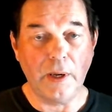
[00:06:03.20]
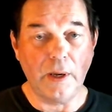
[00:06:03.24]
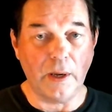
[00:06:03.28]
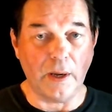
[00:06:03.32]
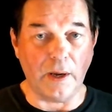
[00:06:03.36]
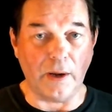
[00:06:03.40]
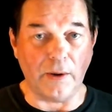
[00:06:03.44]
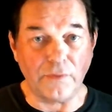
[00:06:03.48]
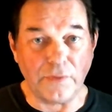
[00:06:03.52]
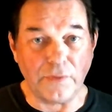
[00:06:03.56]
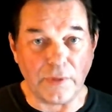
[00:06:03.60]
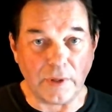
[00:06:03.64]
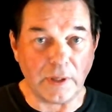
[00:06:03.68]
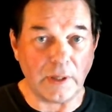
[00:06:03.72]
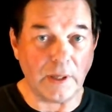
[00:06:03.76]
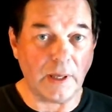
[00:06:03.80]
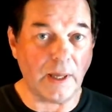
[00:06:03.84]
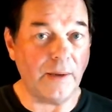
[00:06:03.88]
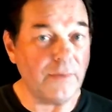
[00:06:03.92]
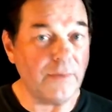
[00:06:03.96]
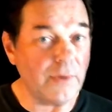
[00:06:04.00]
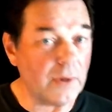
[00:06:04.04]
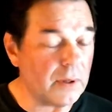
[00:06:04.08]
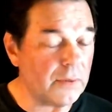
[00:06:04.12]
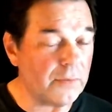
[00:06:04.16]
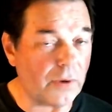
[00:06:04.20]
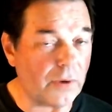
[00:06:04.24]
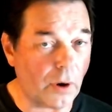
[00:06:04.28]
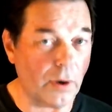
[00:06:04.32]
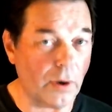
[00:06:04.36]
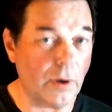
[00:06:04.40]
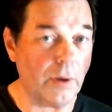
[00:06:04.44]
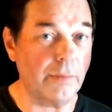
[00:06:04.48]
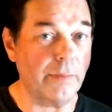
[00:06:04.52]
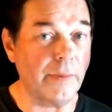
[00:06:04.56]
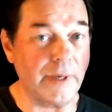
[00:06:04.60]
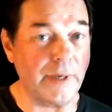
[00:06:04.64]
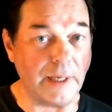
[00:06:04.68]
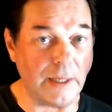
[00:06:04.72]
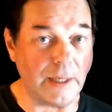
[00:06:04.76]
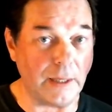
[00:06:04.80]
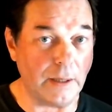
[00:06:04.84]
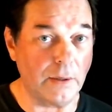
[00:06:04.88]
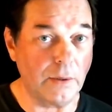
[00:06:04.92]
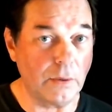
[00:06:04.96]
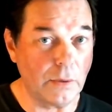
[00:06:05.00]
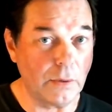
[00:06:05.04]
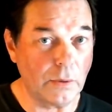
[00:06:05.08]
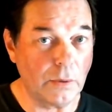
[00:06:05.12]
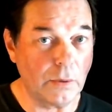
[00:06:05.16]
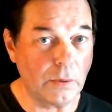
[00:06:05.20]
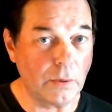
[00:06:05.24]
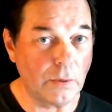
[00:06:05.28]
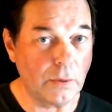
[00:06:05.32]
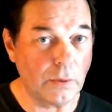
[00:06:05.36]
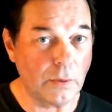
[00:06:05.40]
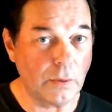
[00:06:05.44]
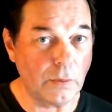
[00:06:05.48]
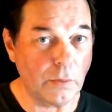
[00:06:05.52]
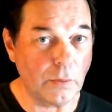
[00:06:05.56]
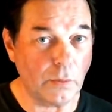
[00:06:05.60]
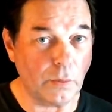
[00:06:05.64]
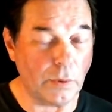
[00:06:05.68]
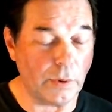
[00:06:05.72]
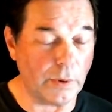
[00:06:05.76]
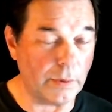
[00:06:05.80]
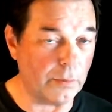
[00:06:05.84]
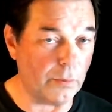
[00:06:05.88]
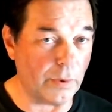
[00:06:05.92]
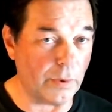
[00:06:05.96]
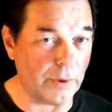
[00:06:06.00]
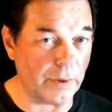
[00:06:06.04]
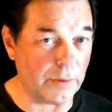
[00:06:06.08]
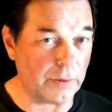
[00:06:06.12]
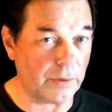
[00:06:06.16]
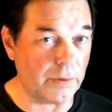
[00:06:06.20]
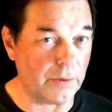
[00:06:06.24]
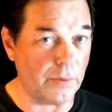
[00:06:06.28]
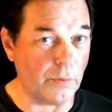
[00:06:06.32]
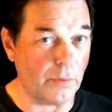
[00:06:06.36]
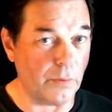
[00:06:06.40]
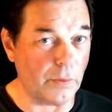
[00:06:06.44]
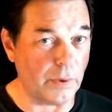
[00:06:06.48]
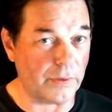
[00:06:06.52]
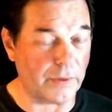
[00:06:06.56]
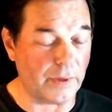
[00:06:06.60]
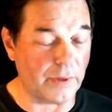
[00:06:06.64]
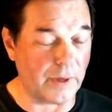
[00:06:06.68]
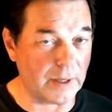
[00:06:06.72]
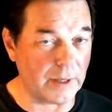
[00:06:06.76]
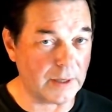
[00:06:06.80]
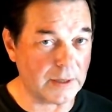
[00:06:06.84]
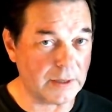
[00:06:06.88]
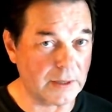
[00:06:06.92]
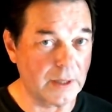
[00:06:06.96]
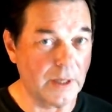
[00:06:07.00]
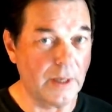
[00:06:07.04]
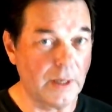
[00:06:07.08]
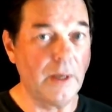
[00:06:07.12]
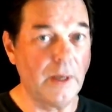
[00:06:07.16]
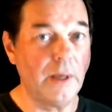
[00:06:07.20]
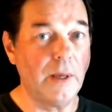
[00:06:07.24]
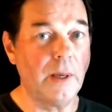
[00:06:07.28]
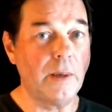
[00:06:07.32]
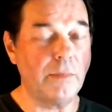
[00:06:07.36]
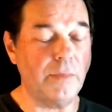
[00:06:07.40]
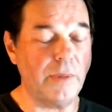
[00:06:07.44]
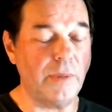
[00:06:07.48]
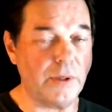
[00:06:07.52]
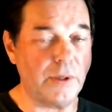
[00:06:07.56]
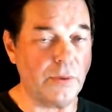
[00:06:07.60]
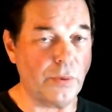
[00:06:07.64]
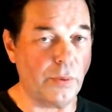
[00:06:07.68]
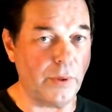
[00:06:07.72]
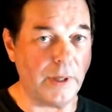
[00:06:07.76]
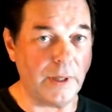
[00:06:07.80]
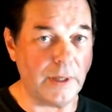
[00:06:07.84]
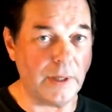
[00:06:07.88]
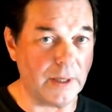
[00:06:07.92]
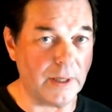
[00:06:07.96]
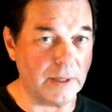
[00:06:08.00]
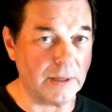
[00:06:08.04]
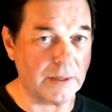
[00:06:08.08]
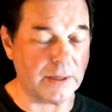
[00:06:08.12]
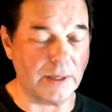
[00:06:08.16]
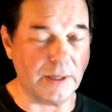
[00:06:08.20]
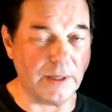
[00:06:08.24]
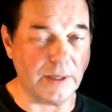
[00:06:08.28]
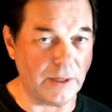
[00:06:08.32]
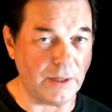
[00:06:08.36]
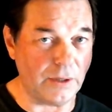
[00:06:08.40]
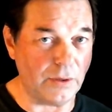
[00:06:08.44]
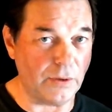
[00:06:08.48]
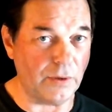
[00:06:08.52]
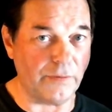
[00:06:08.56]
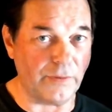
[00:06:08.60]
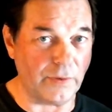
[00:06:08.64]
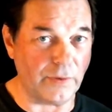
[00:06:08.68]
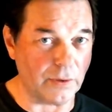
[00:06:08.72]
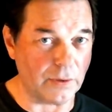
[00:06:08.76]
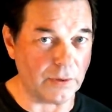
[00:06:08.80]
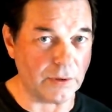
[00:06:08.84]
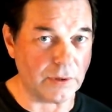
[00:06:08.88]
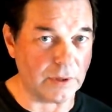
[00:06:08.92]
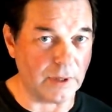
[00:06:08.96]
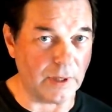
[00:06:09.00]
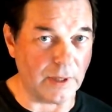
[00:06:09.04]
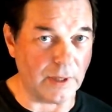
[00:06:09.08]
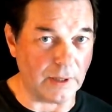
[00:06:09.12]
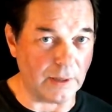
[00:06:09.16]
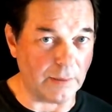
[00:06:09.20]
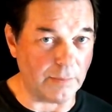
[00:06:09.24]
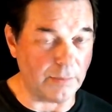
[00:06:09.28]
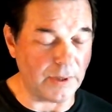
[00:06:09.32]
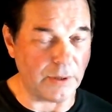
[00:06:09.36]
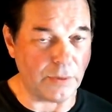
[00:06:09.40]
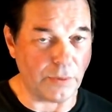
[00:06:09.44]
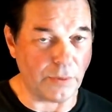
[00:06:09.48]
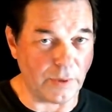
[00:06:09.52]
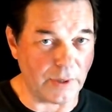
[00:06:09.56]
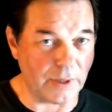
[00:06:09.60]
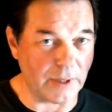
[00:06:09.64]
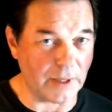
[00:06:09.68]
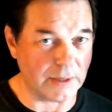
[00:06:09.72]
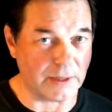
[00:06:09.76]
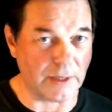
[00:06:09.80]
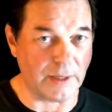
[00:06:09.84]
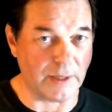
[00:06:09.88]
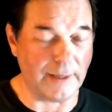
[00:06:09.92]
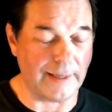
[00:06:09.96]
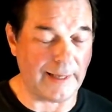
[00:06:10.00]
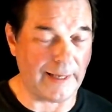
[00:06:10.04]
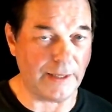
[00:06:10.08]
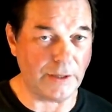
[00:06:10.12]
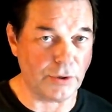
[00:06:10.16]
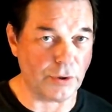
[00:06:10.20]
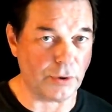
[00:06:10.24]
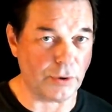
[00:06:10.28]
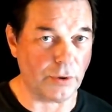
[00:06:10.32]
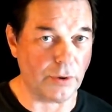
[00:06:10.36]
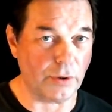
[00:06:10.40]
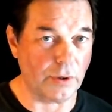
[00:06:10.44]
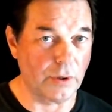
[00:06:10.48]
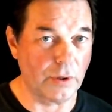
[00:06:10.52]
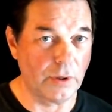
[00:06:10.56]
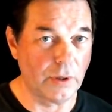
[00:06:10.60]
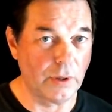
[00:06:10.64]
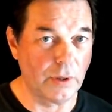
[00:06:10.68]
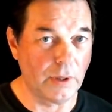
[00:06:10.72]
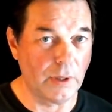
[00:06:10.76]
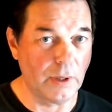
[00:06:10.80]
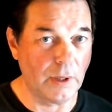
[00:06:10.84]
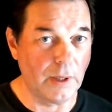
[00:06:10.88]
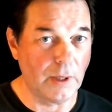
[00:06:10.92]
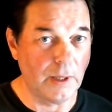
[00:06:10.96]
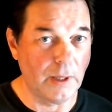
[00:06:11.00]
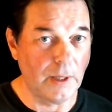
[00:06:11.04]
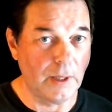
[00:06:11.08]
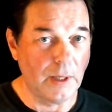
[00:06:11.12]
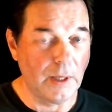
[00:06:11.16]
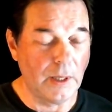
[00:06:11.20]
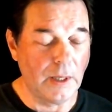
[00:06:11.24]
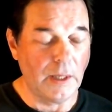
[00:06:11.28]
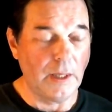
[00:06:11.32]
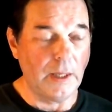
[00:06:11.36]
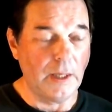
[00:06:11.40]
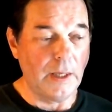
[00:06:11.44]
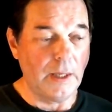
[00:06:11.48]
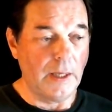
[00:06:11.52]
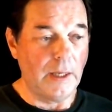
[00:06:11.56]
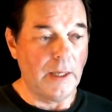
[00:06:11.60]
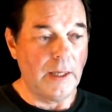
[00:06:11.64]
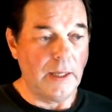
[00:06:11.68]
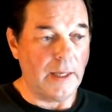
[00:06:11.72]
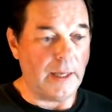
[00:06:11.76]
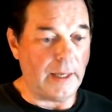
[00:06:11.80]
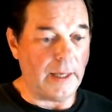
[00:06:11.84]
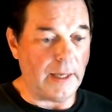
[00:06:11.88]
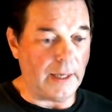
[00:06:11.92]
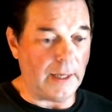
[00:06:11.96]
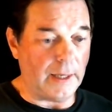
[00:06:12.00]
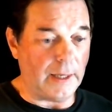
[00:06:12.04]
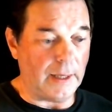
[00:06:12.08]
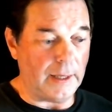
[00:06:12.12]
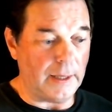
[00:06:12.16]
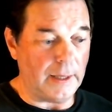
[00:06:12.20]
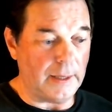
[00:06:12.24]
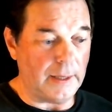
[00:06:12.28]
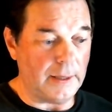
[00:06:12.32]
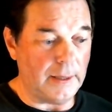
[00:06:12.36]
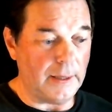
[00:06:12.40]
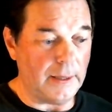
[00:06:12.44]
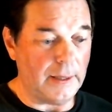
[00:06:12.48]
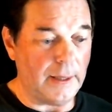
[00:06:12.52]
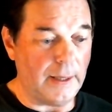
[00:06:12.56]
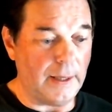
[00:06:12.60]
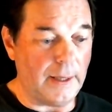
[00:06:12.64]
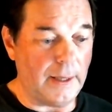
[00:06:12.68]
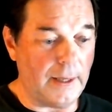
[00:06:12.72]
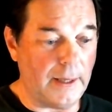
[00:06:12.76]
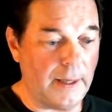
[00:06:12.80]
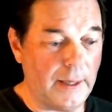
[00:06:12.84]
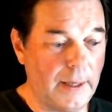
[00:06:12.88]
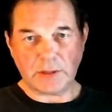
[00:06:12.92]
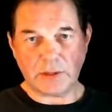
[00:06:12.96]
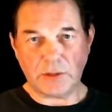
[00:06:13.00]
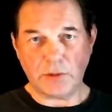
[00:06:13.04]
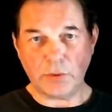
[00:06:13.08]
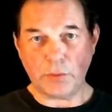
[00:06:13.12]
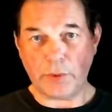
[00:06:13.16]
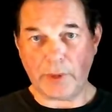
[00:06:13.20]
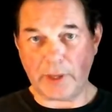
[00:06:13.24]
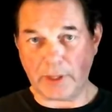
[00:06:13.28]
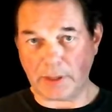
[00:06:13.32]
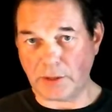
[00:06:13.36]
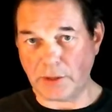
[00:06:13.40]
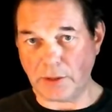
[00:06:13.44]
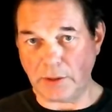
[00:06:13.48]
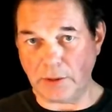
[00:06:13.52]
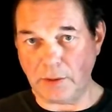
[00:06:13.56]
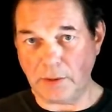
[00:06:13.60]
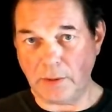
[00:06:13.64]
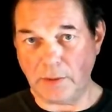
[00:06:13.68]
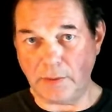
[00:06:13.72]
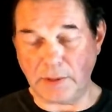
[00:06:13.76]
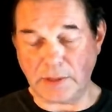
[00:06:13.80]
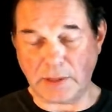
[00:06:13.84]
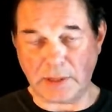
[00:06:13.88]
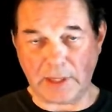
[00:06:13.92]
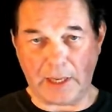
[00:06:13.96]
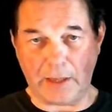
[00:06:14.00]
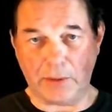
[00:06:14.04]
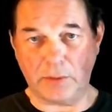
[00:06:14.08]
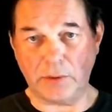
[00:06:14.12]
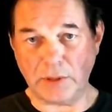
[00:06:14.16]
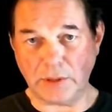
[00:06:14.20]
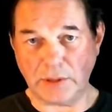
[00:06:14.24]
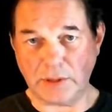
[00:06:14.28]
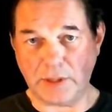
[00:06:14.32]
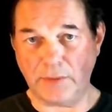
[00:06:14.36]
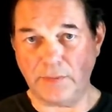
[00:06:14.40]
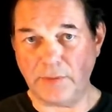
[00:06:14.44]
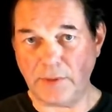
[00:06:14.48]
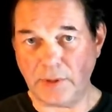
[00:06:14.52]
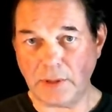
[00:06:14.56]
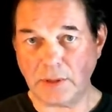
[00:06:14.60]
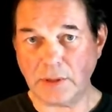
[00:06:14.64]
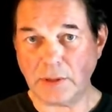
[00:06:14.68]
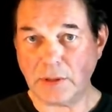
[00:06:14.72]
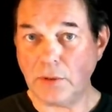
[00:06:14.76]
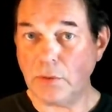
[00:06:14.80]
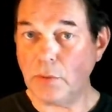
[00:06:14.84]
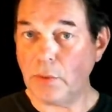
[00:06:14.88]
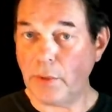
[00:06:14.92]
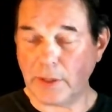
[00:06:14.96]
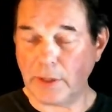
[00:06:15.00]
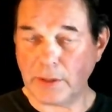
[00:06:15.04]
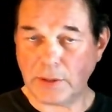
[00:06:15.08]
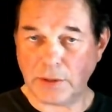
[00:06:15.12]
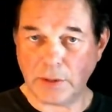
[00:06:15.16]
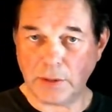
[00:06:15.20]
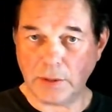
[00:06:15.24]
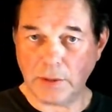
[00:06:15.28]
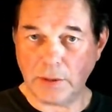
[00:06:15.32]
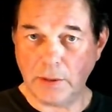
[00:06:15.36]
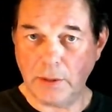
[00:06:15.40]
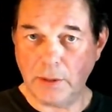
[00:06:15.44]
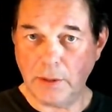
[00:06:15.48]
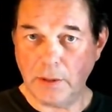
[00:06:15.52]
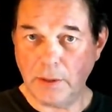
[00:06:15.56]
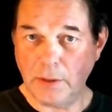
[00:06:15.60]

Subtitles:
of the level of harmony with us, between us and the universe, and between us and nature. And direction, the sound is giving us direction